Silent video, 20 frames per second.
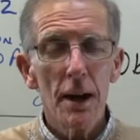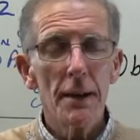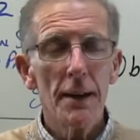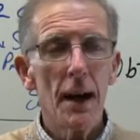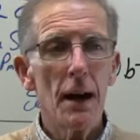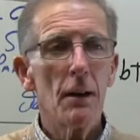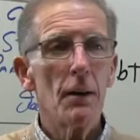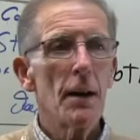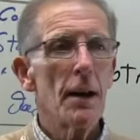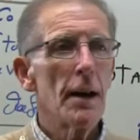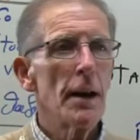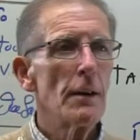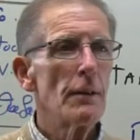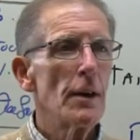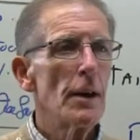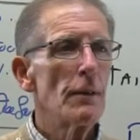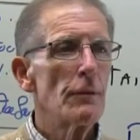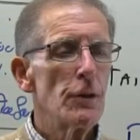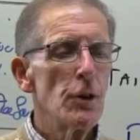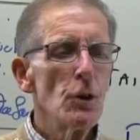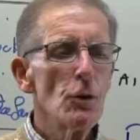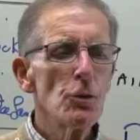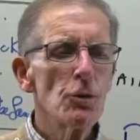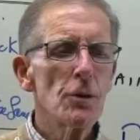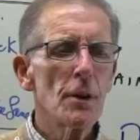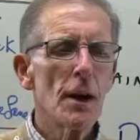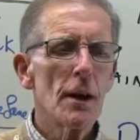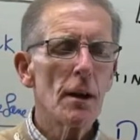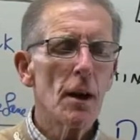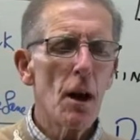Now, if, if you
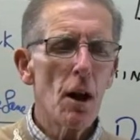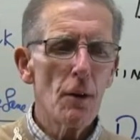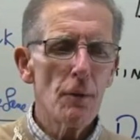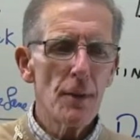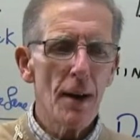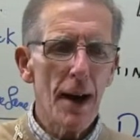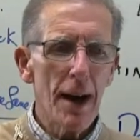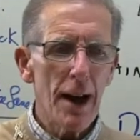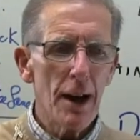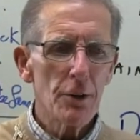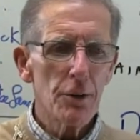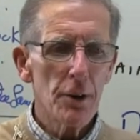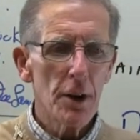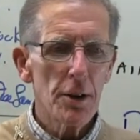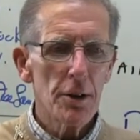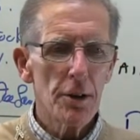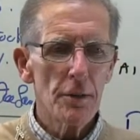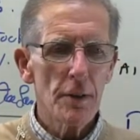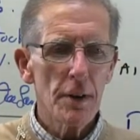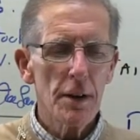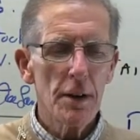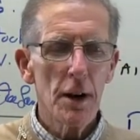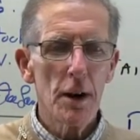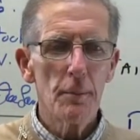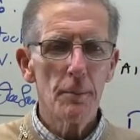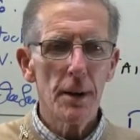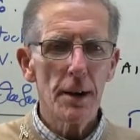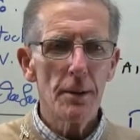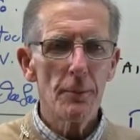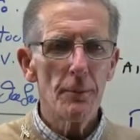sell off the assets of a
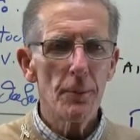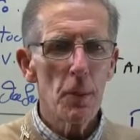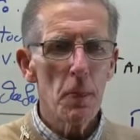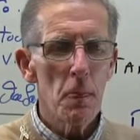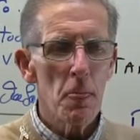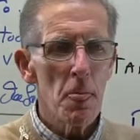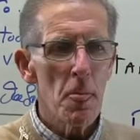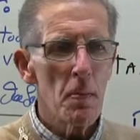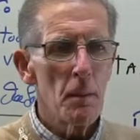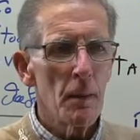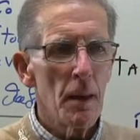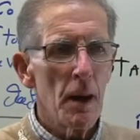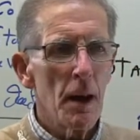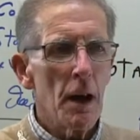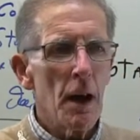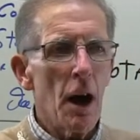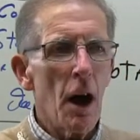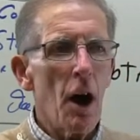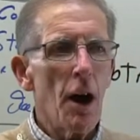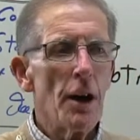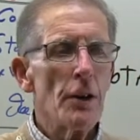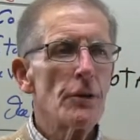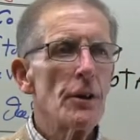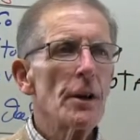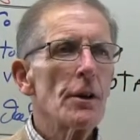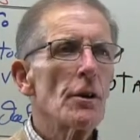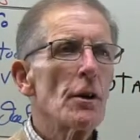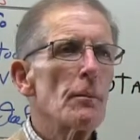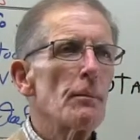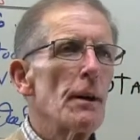company, uh, is
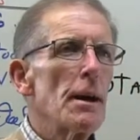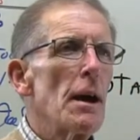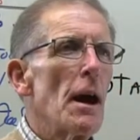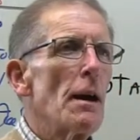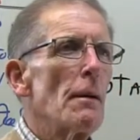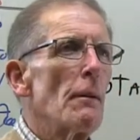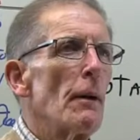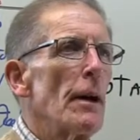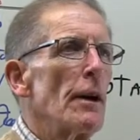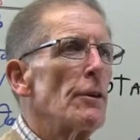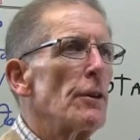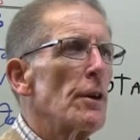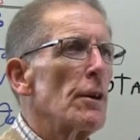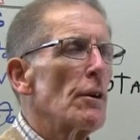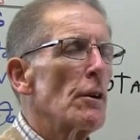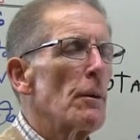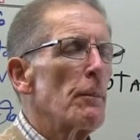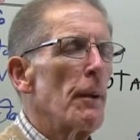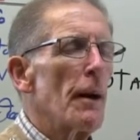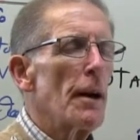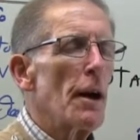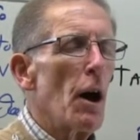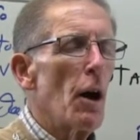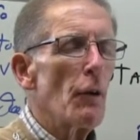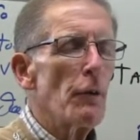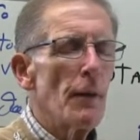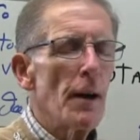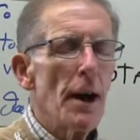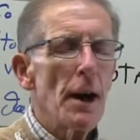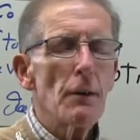it going to be able? Is it going to pay
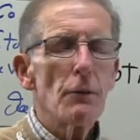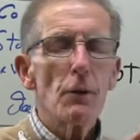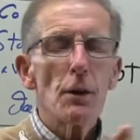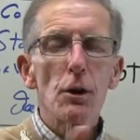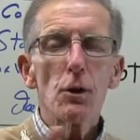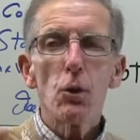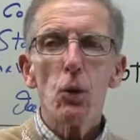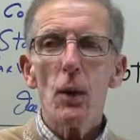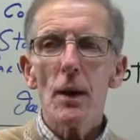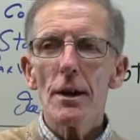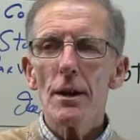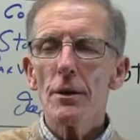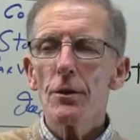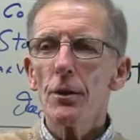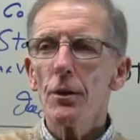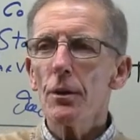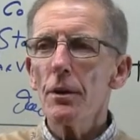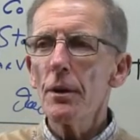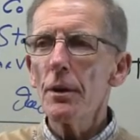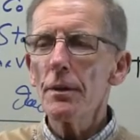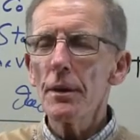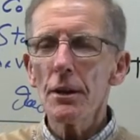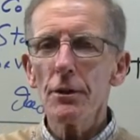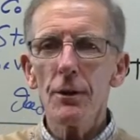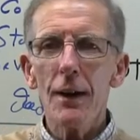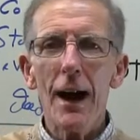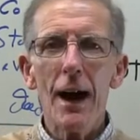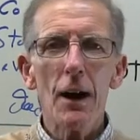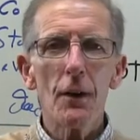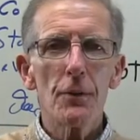off every creditor that's
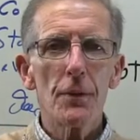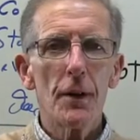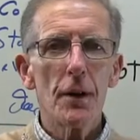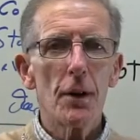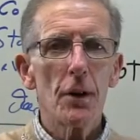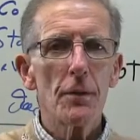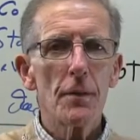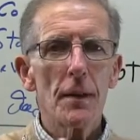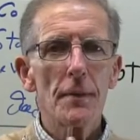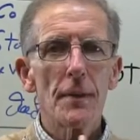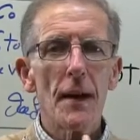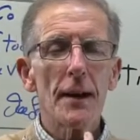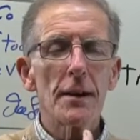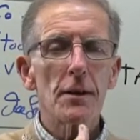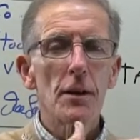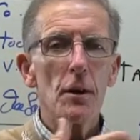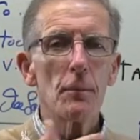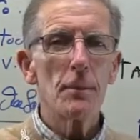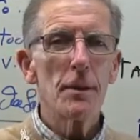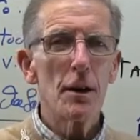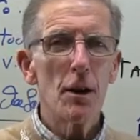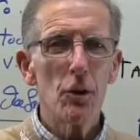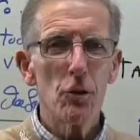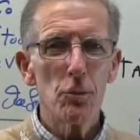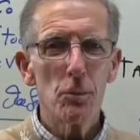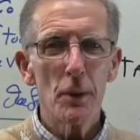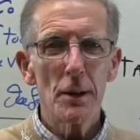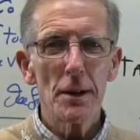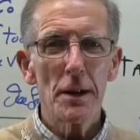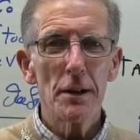out there that that company
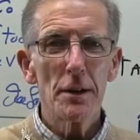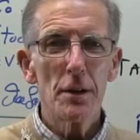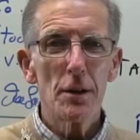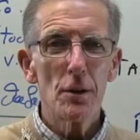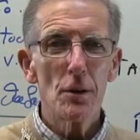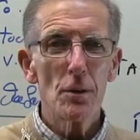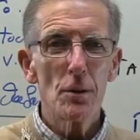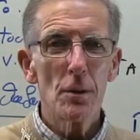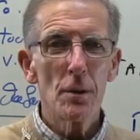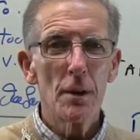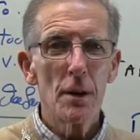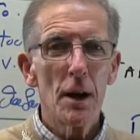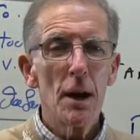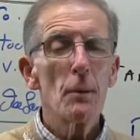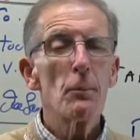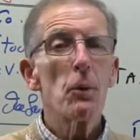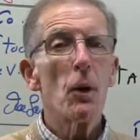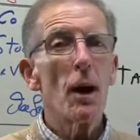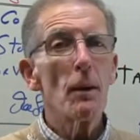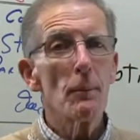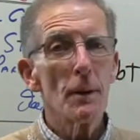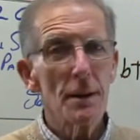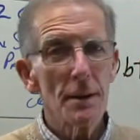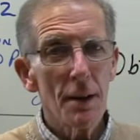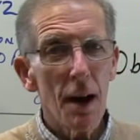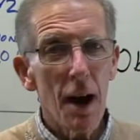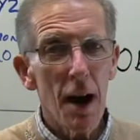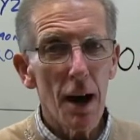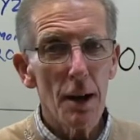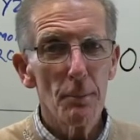owes money to? Probably
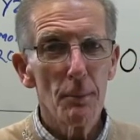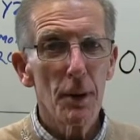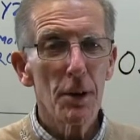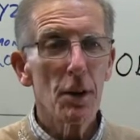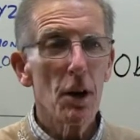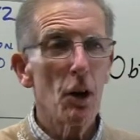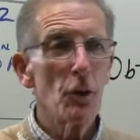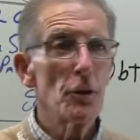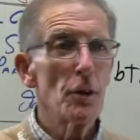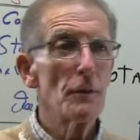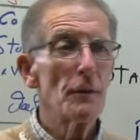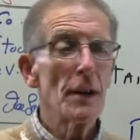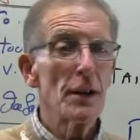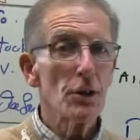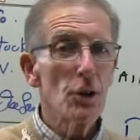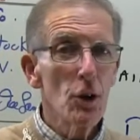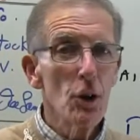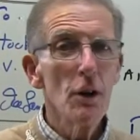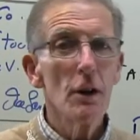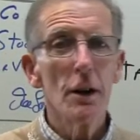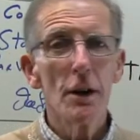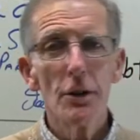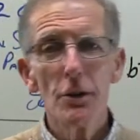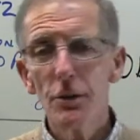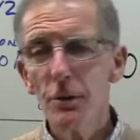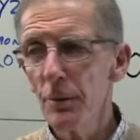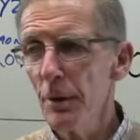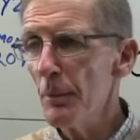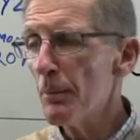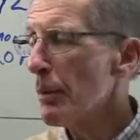not, because if it
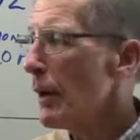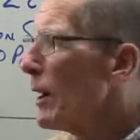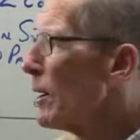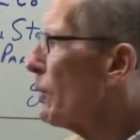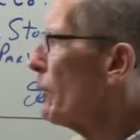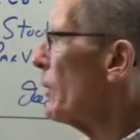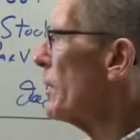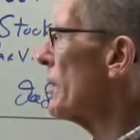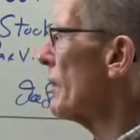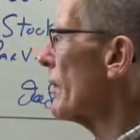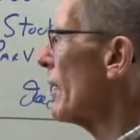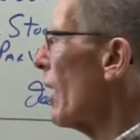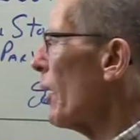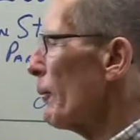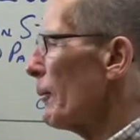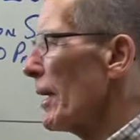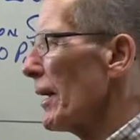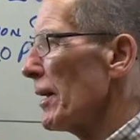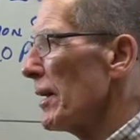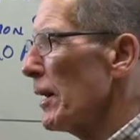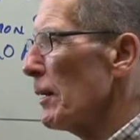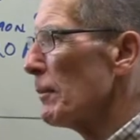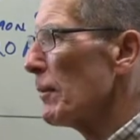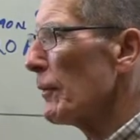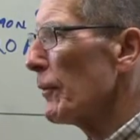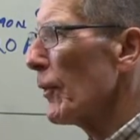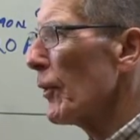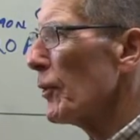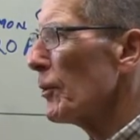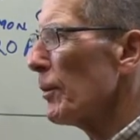could, you probably wouldn't have gone belly up in
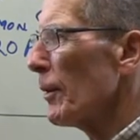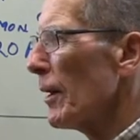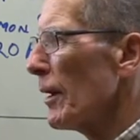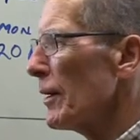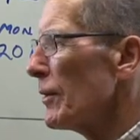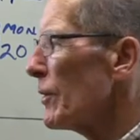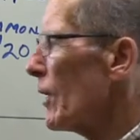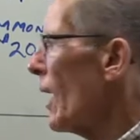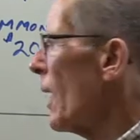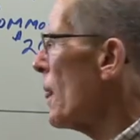the first place.